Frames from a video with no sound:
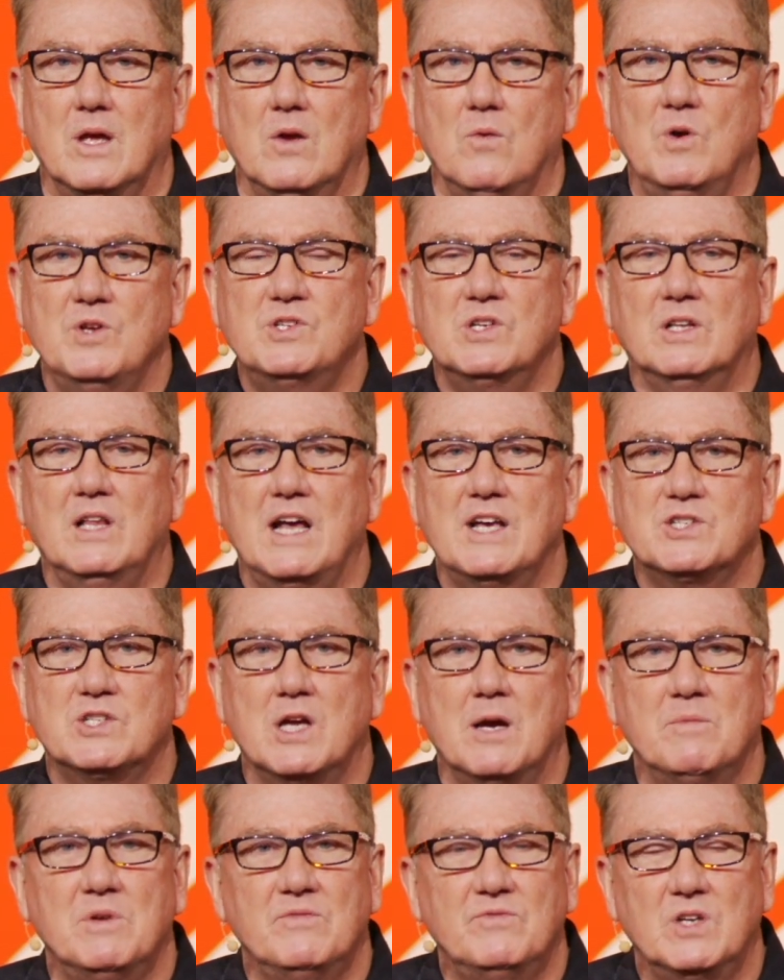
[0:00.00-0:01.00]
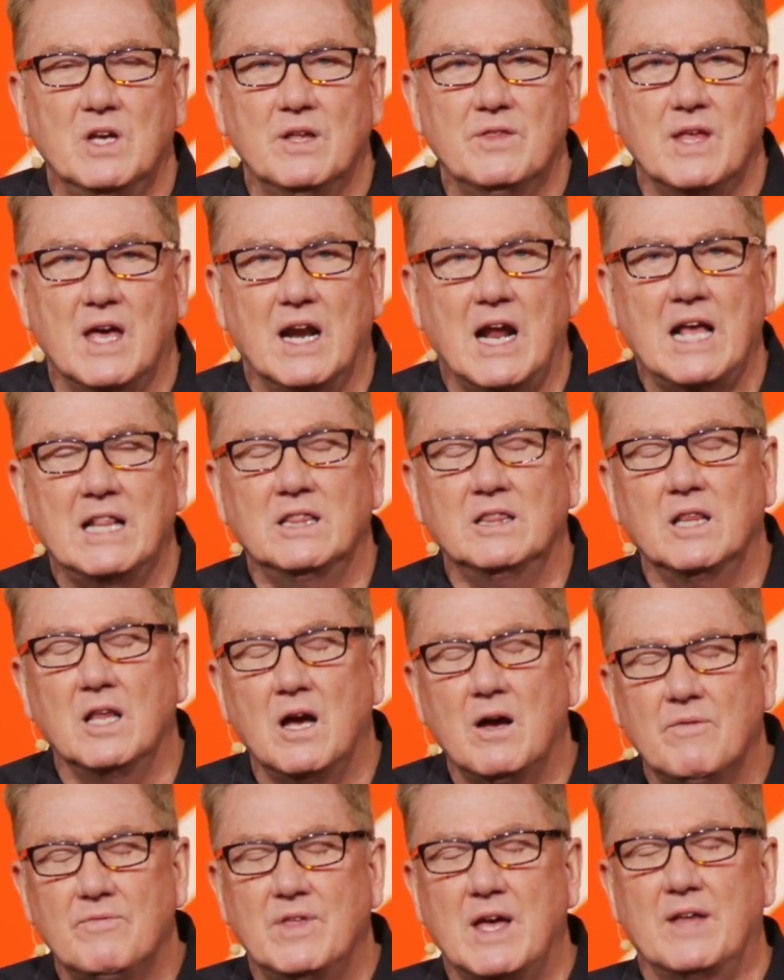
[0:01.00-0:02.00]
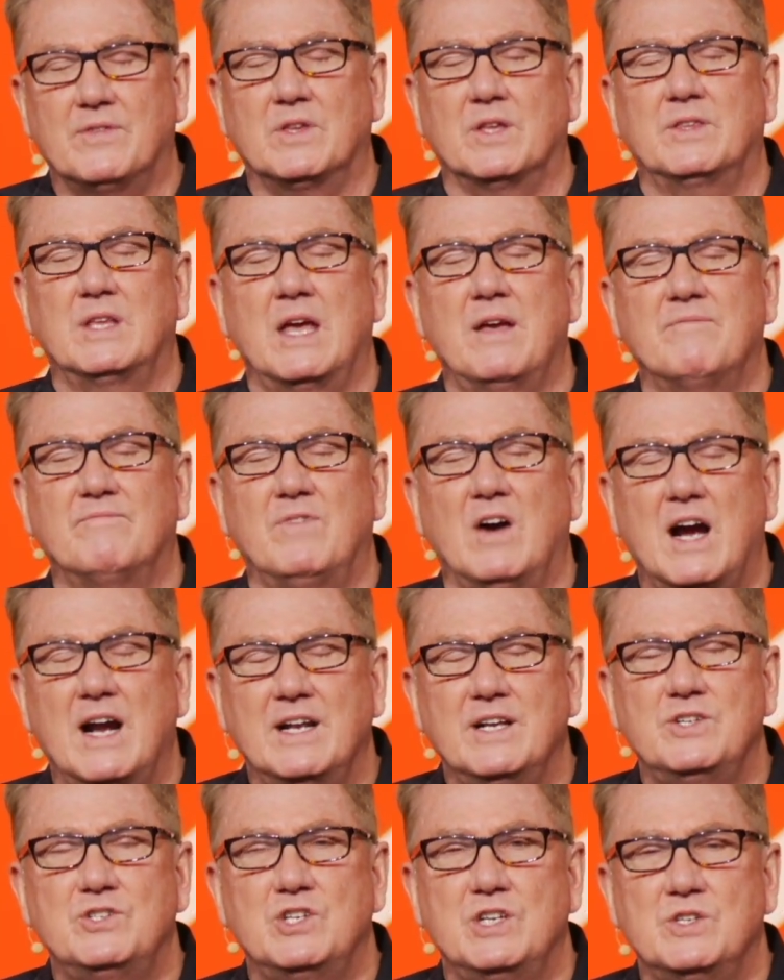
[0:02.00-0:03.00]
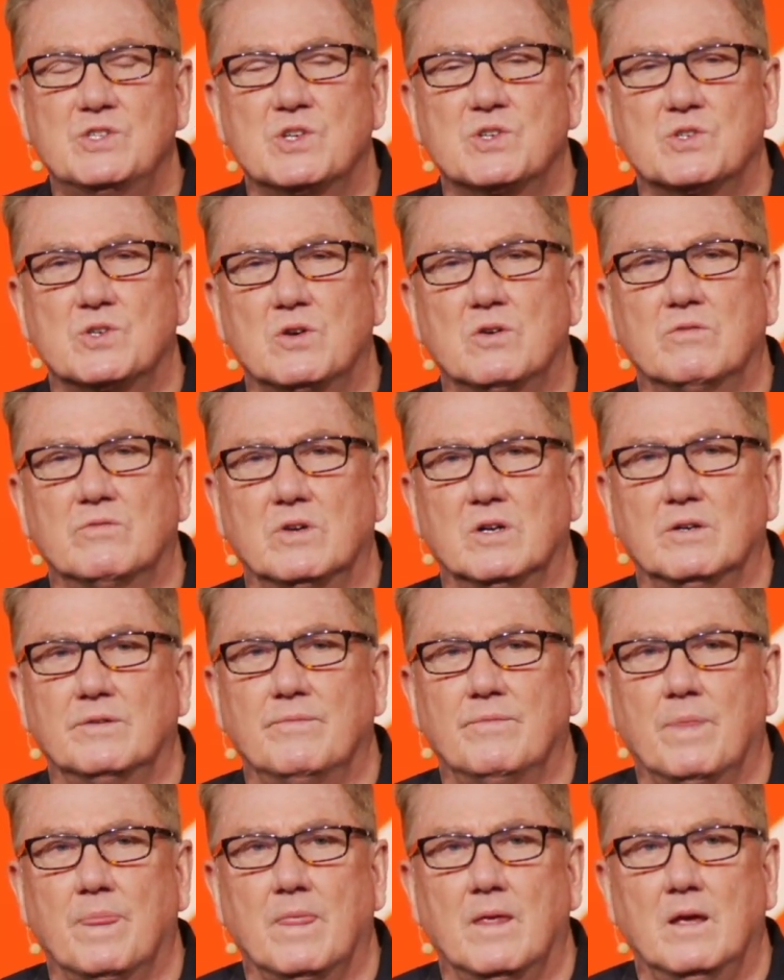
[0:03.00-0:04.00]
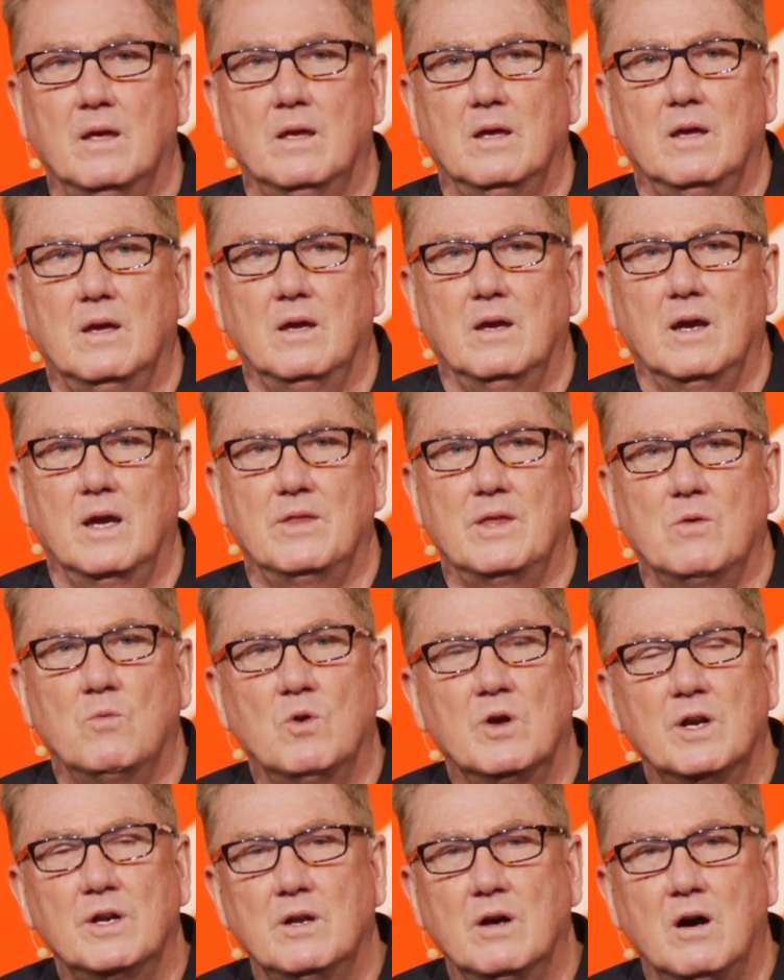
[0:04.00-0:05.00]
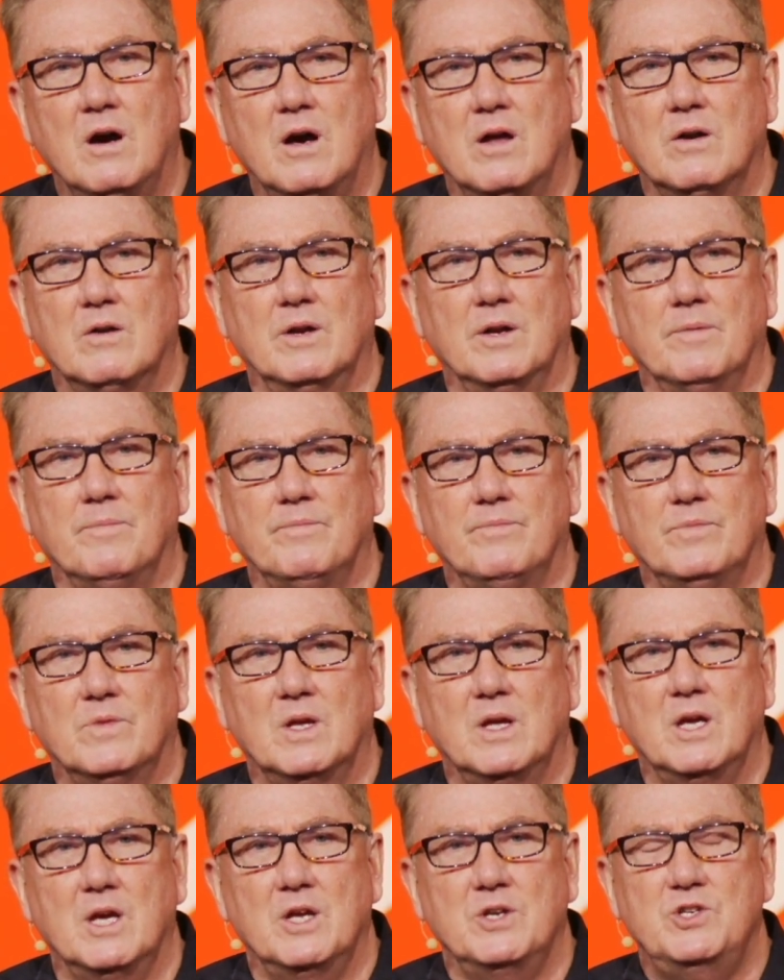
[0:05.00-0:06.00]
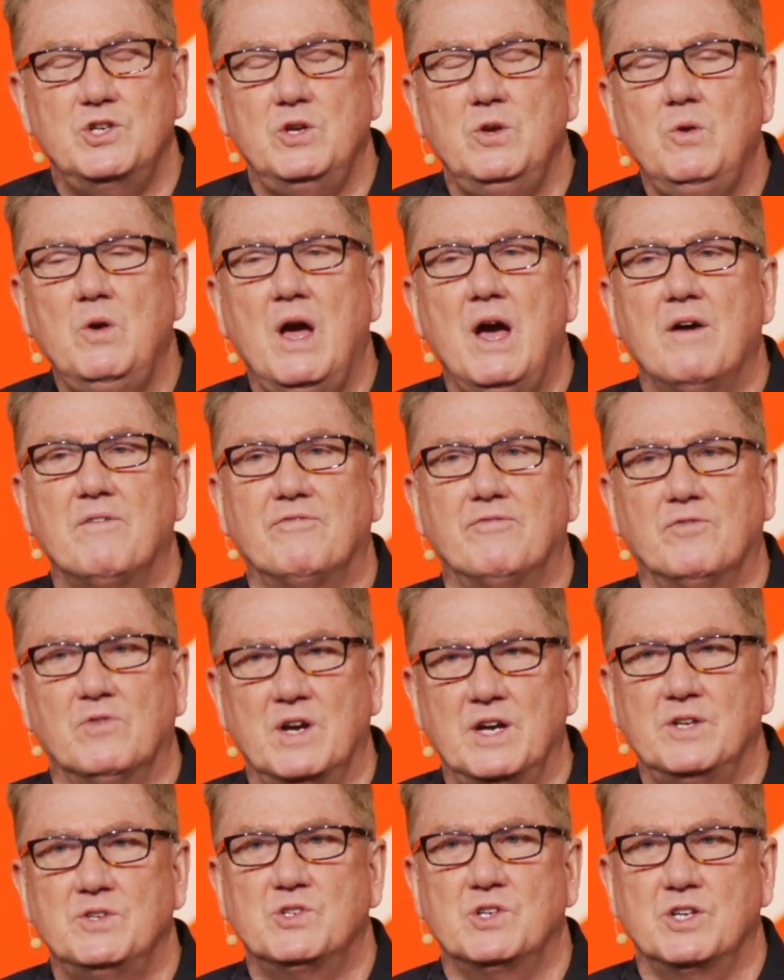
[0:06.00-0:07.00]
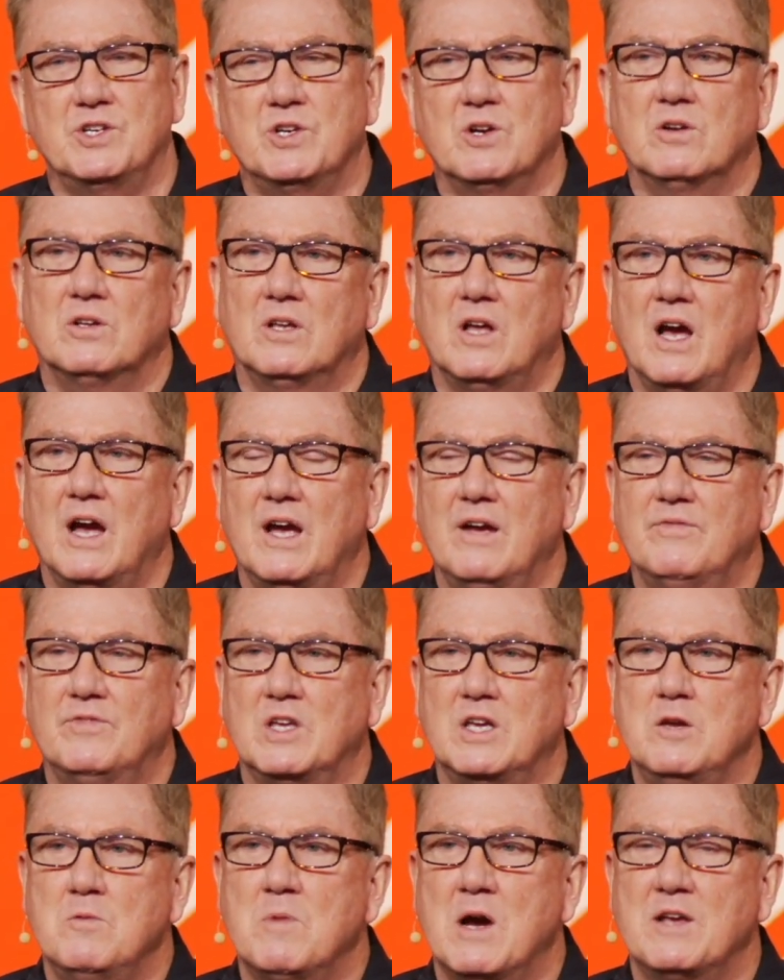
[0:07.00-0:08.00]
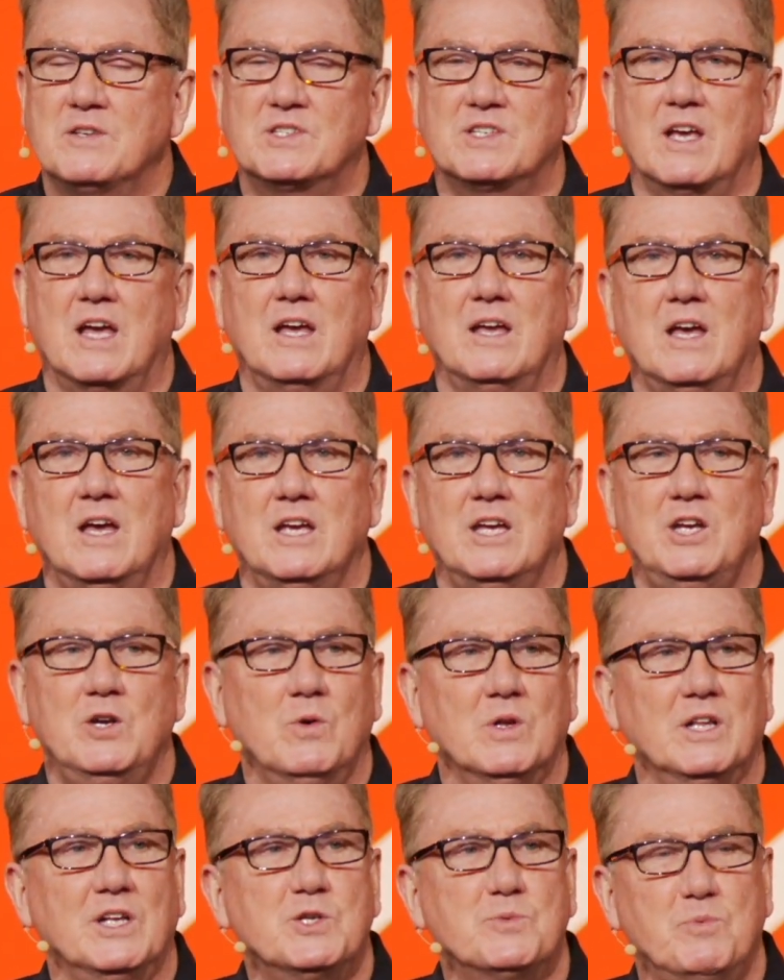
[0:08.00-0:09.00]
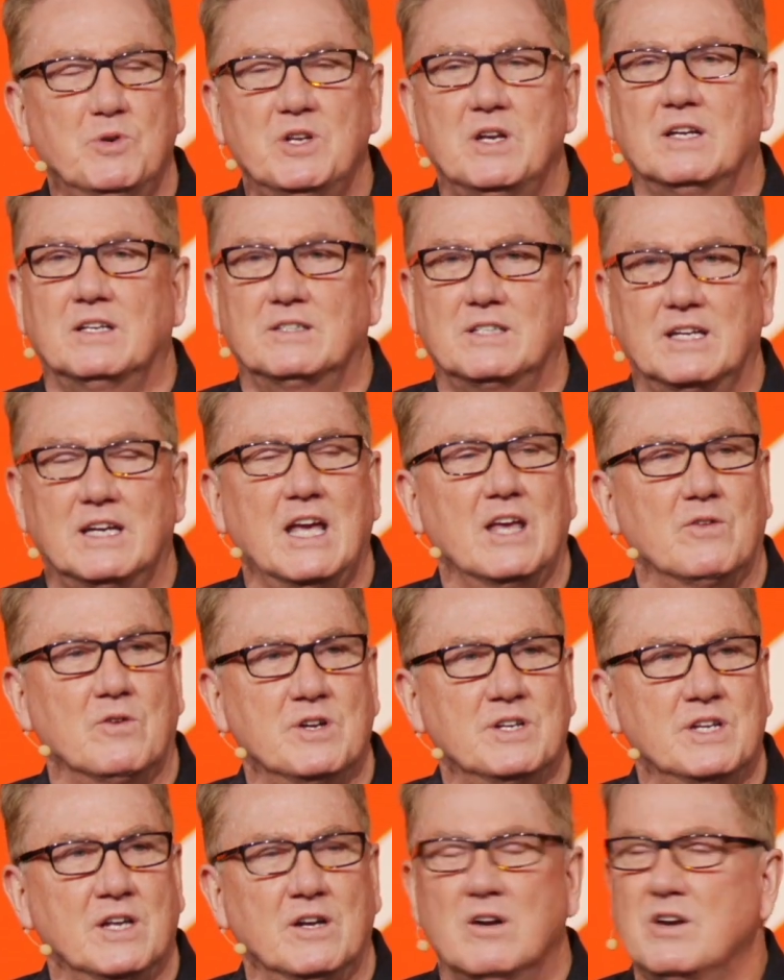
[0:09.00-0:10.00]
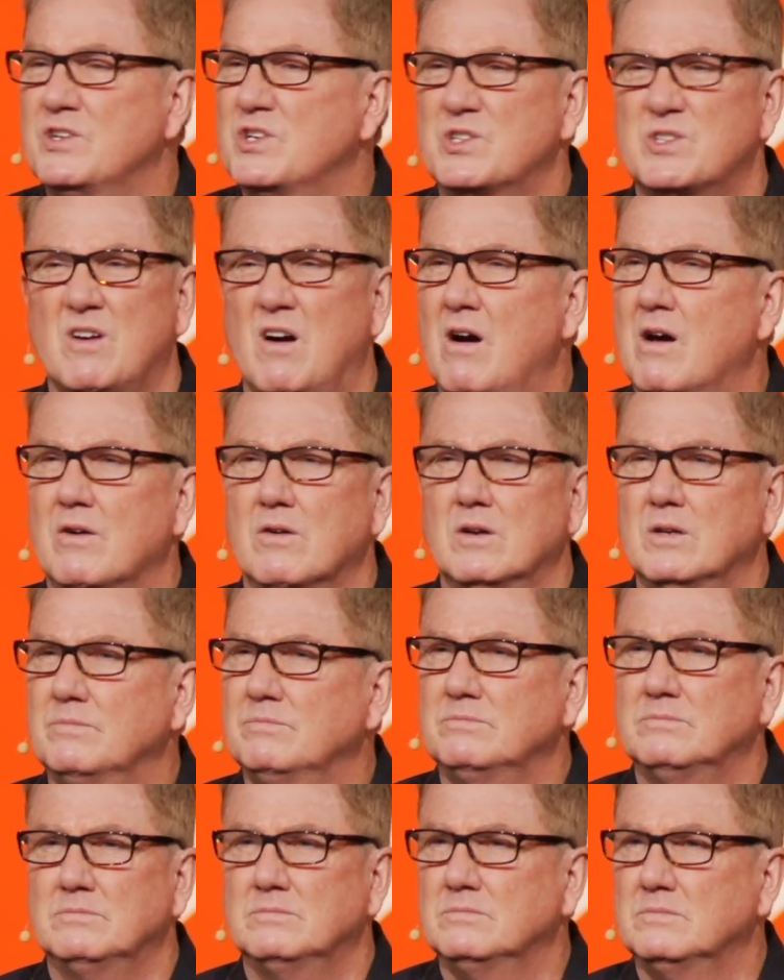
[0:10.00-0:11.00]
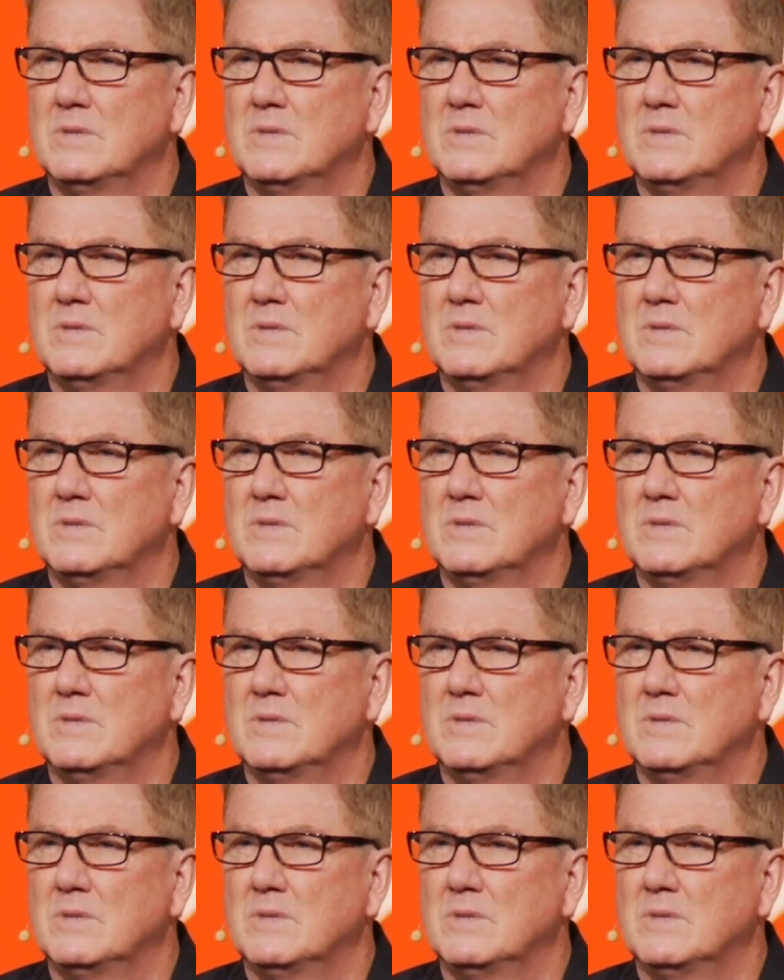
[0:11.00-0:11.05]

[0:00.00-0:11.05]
When's the last time you've done that? I love that they invited Jesus over, and they wanted to honor him. Do you have friends in your life that you might say, you know what, let's put together a dinner and just honor him?